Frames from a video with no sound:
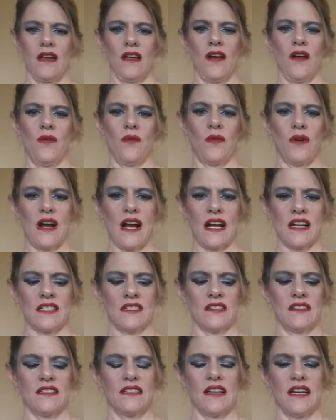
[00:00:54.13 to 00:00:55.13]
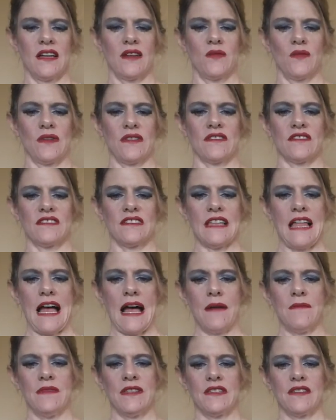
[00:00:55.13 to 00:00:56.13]
were actually done with
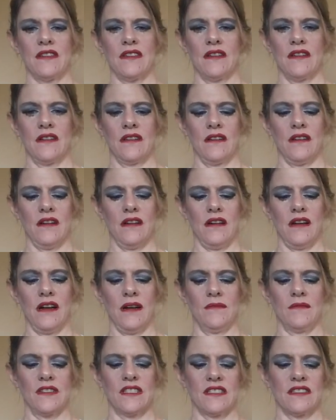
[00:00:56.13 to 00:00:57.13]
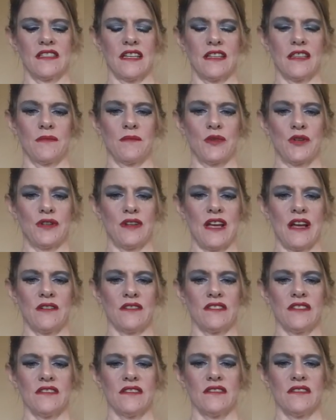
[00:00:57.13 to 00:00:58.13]
slabs, just like the
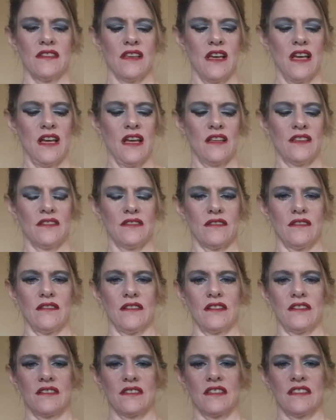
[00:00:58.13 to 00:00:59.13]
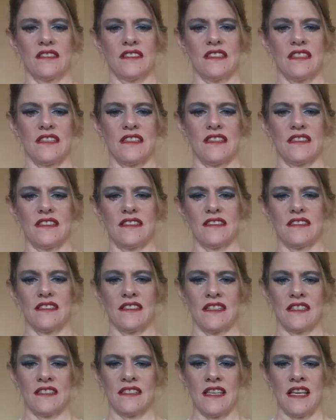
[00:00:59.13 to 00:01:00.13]
birdhouses. So as you can see, this is
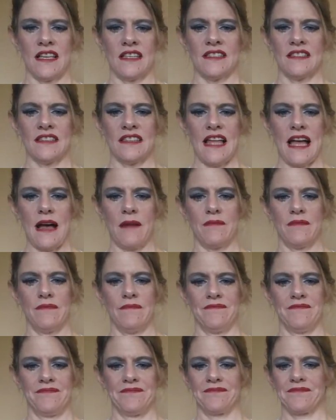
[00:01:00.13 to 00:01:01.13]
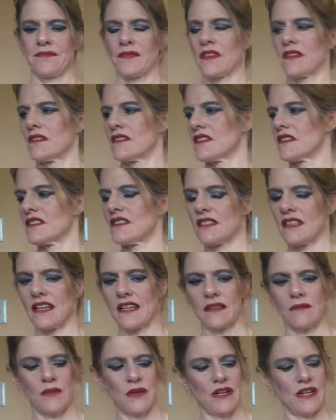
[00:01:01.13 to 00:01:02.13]
a slab. Just like
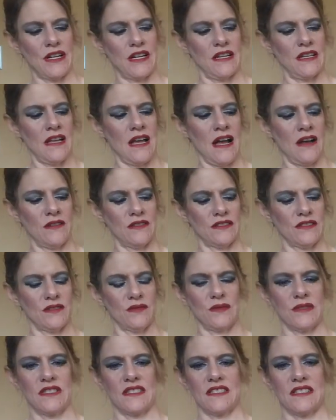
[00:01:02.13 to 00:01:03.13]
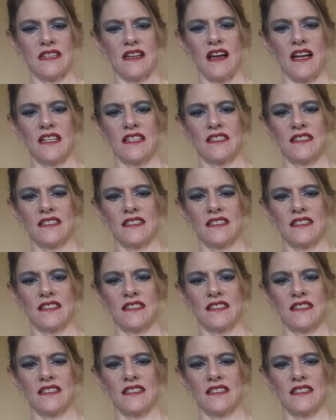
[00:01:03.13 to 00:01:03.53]
birdhead houses, I just